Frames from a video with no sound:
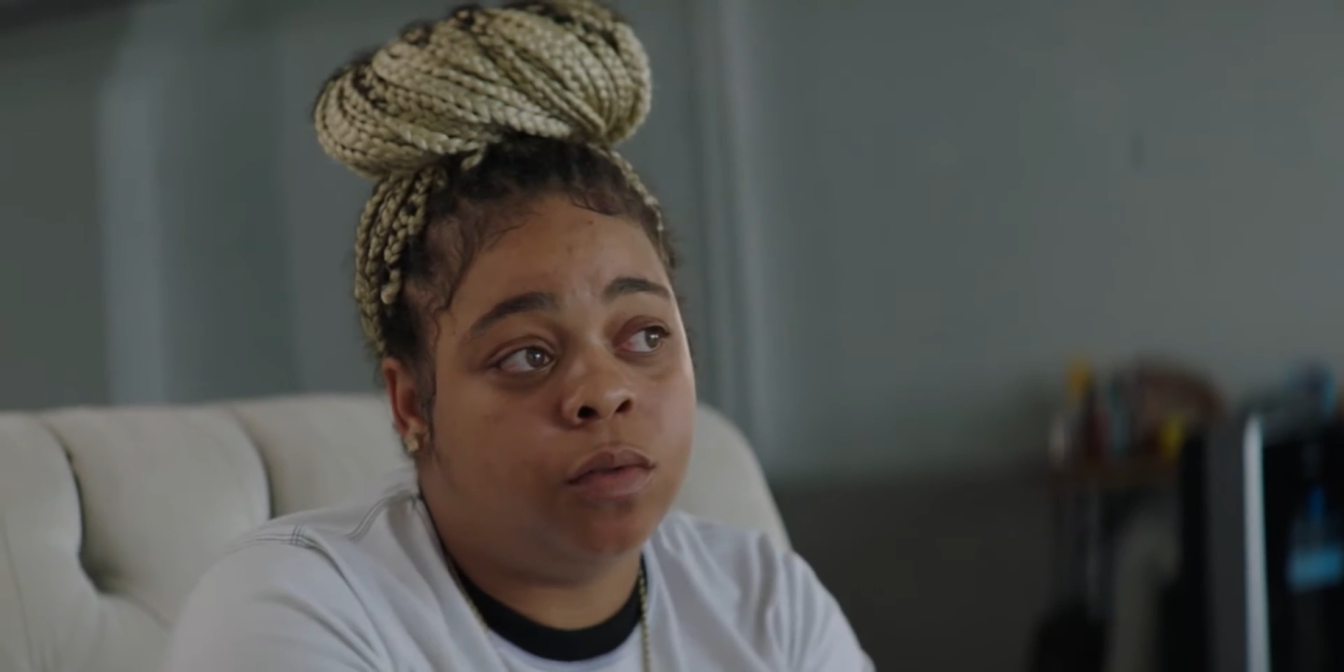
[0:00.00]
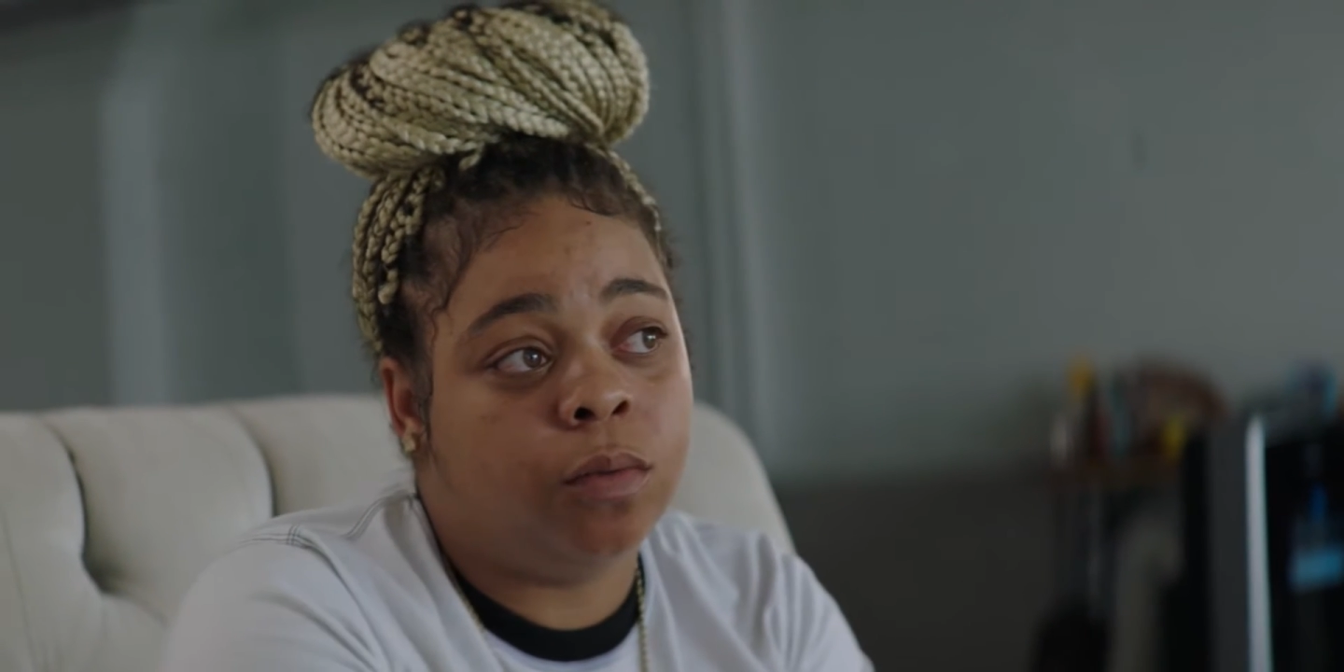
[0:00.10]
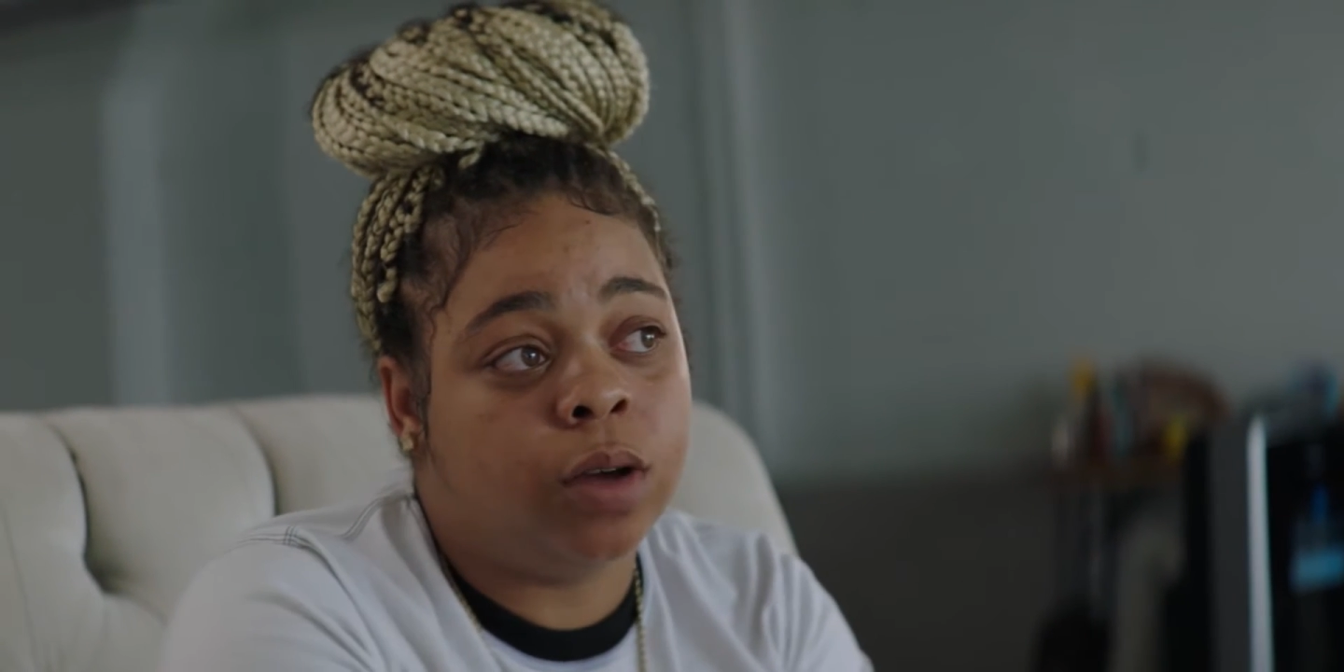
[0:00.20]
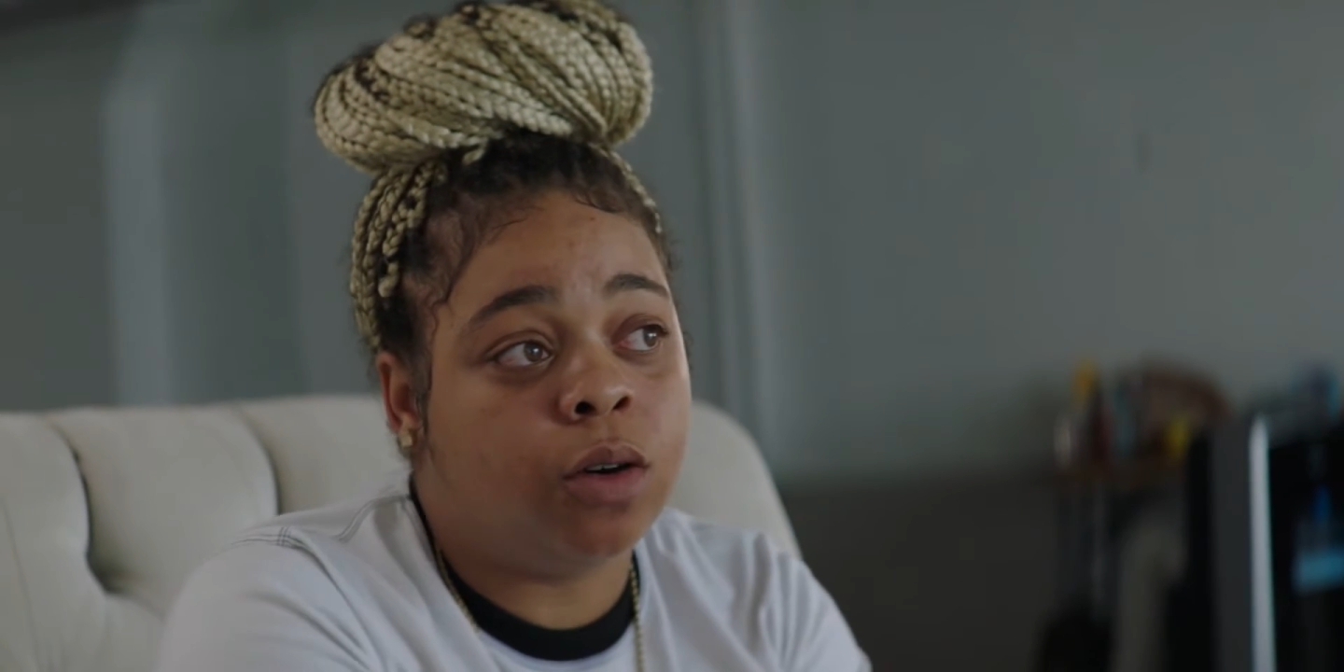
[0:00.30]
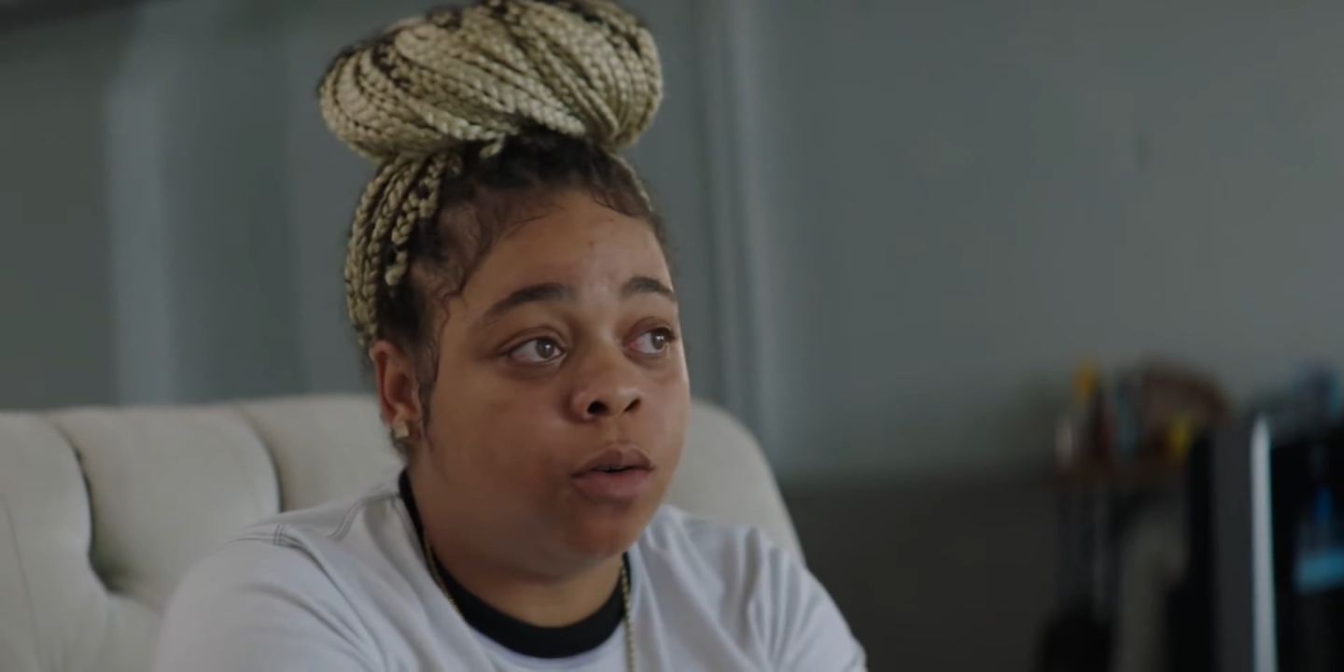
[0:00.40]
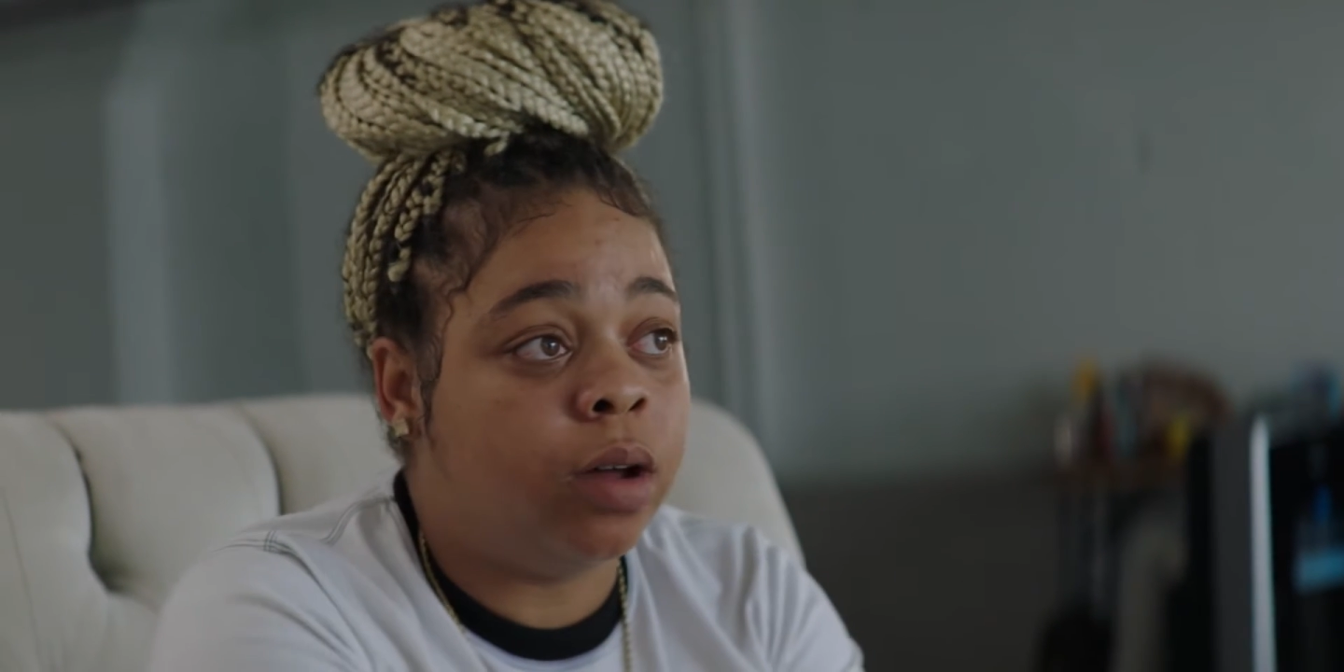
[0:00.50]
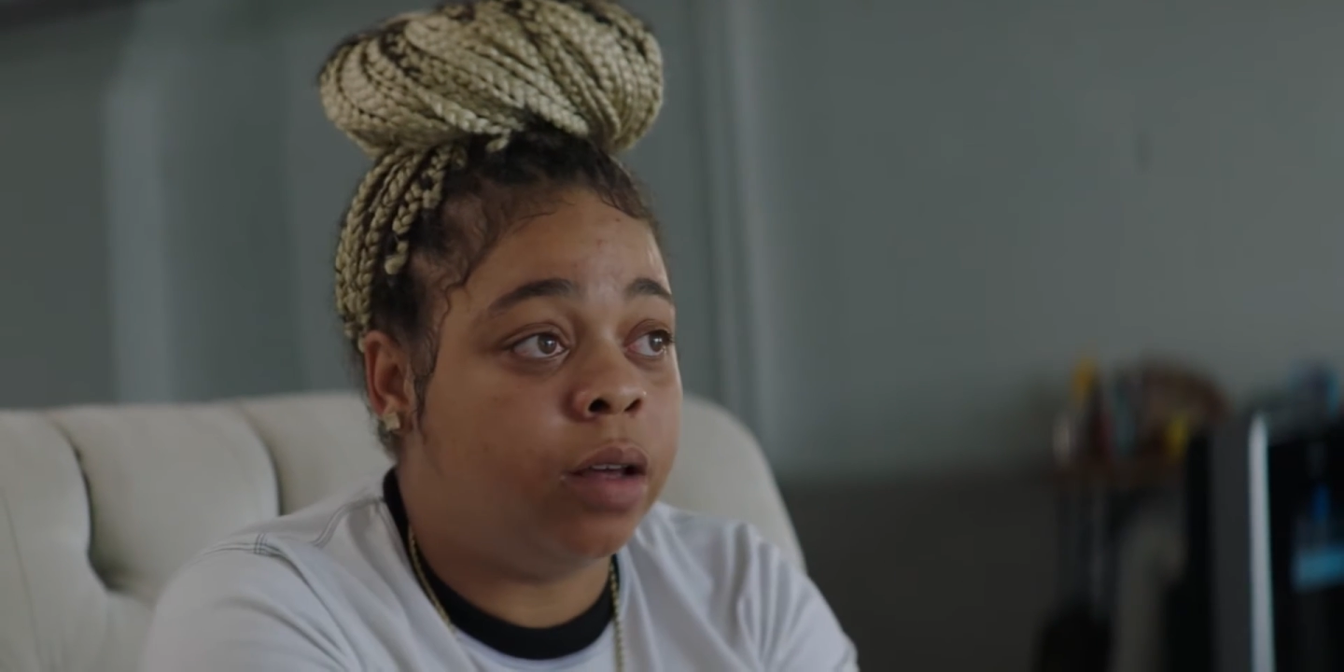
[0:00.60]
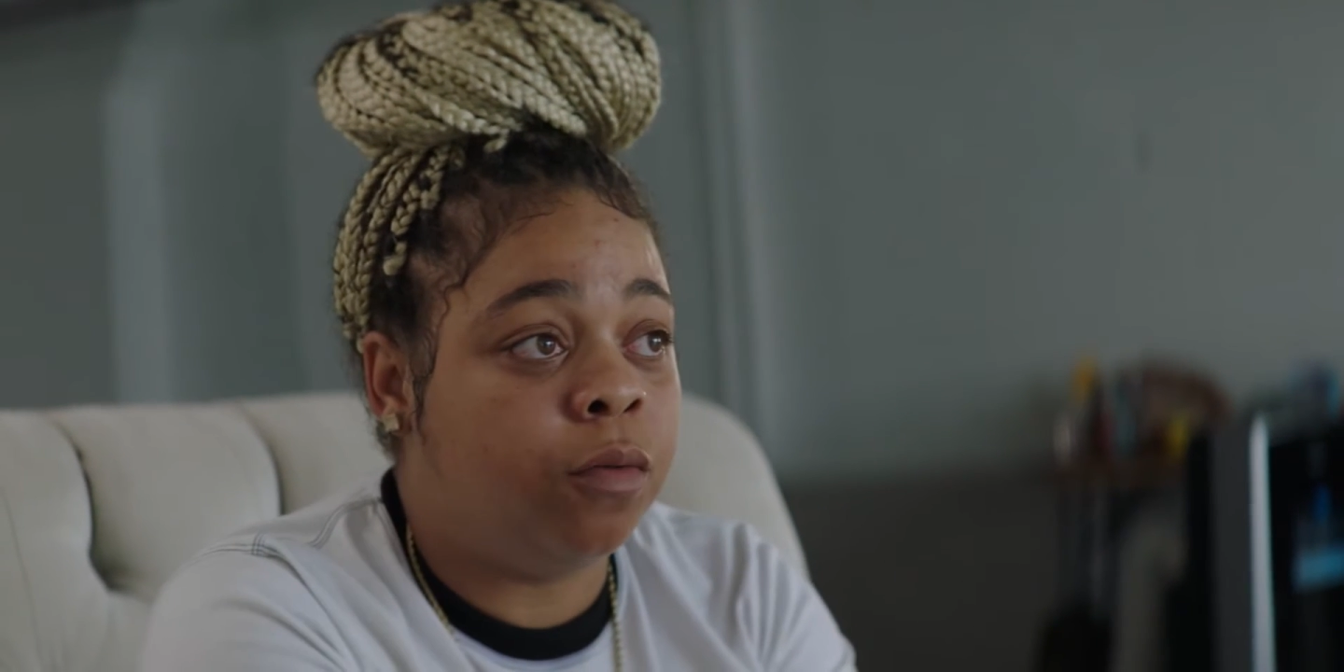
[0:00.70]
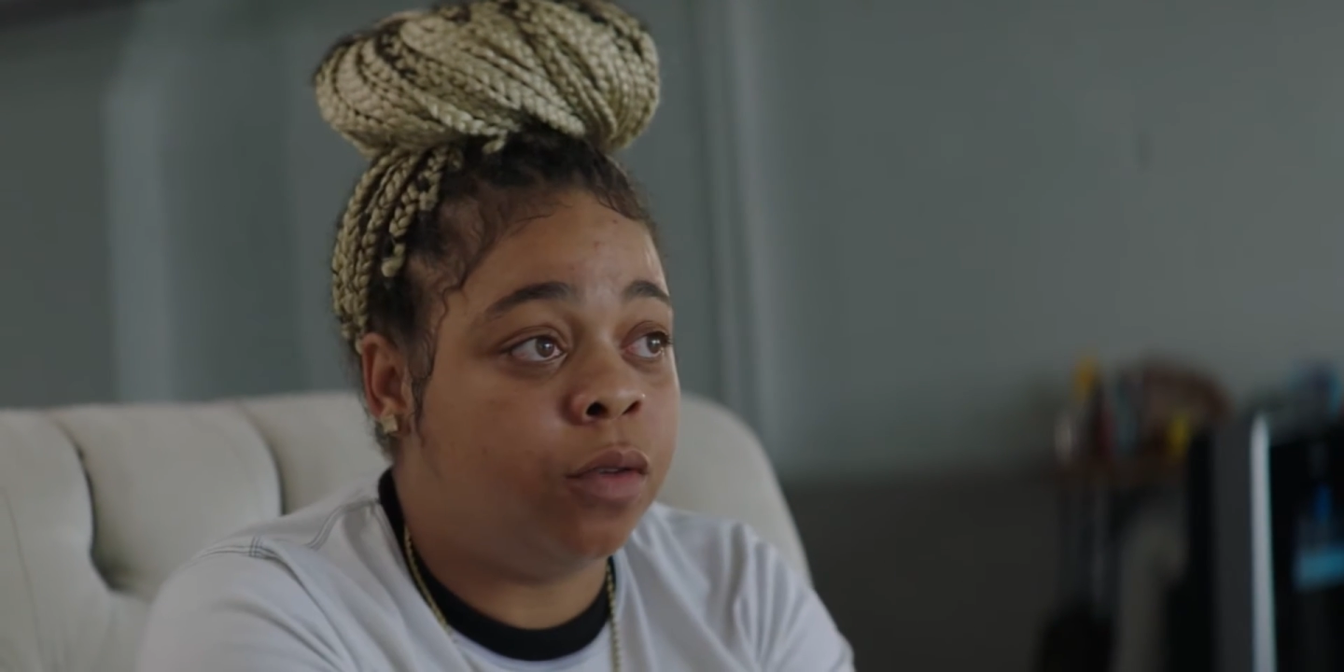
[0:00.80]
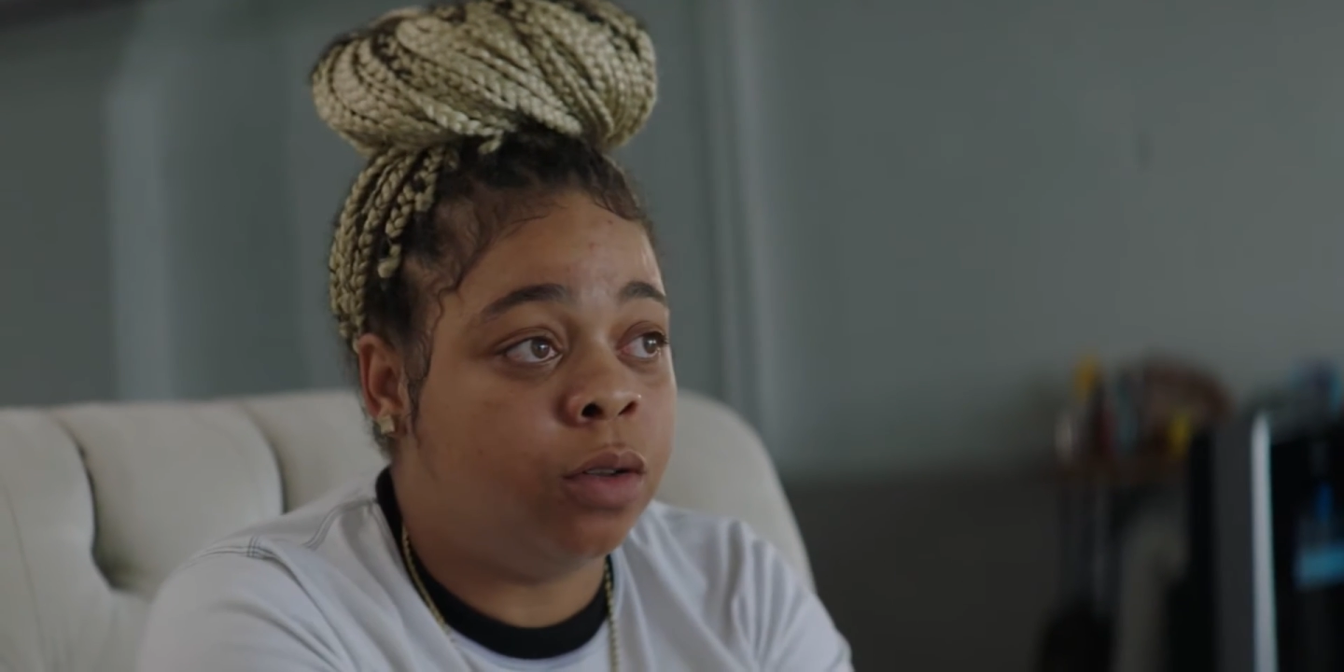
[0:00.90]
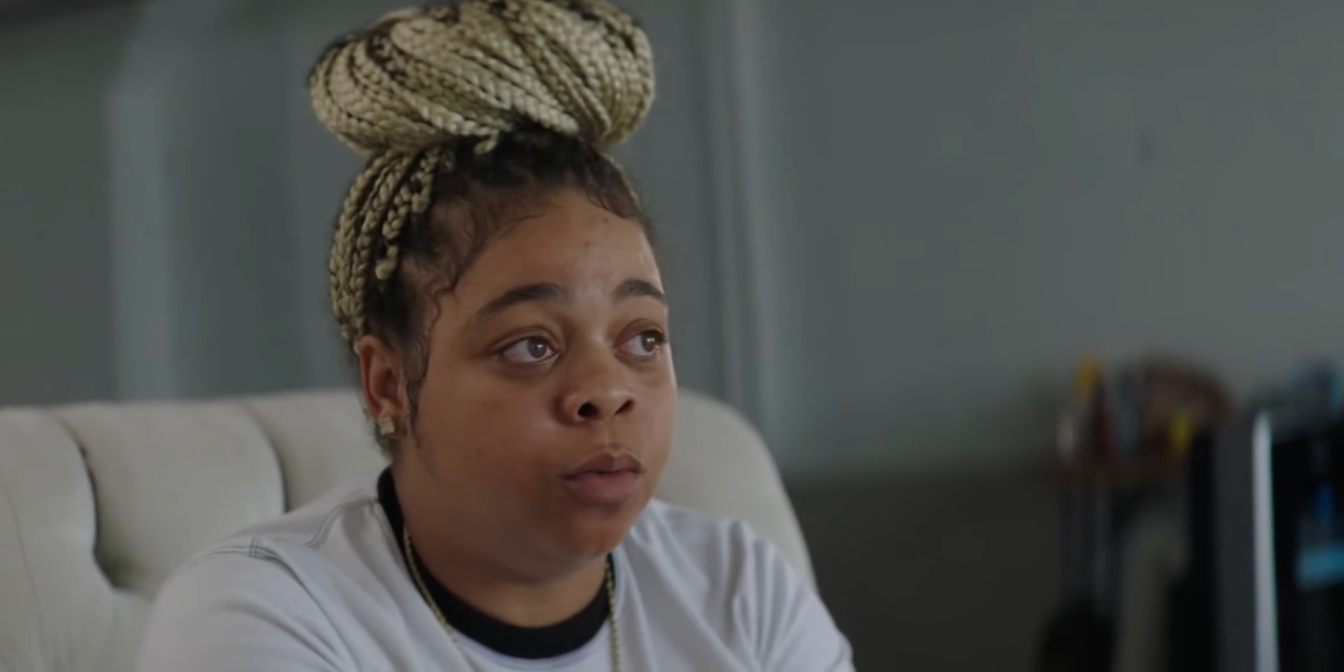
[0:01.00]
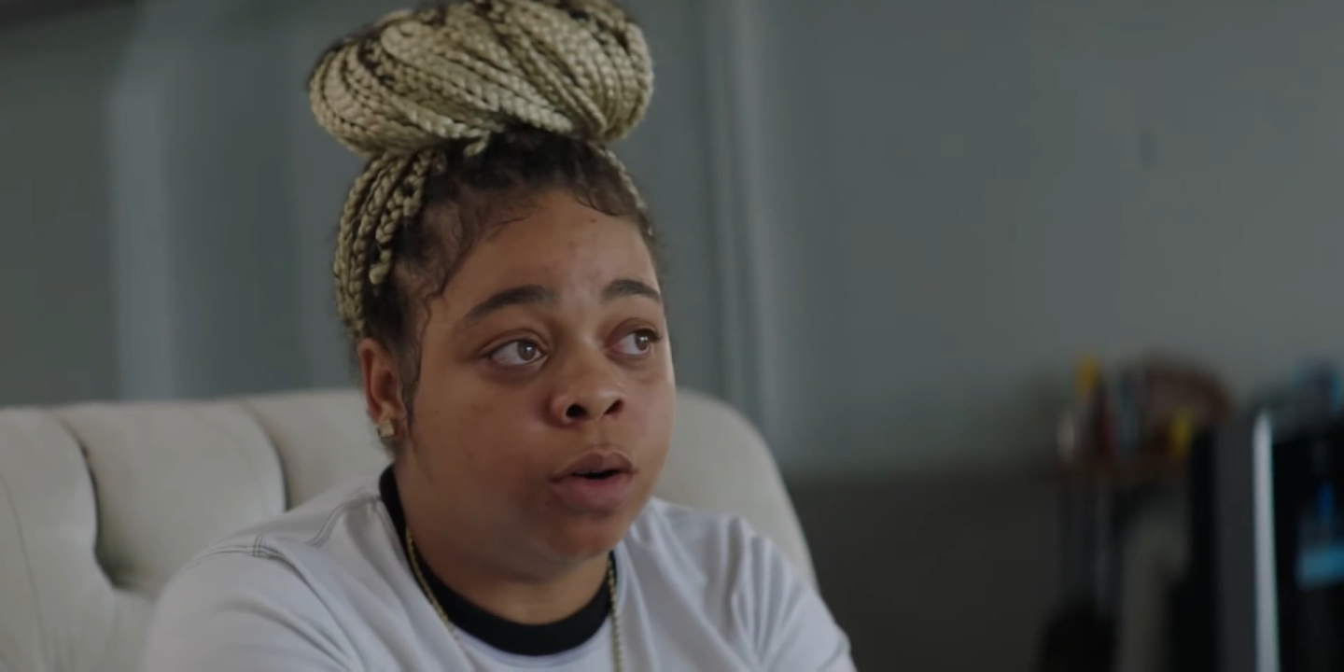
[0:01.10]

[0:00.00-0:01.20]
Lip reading: recording for the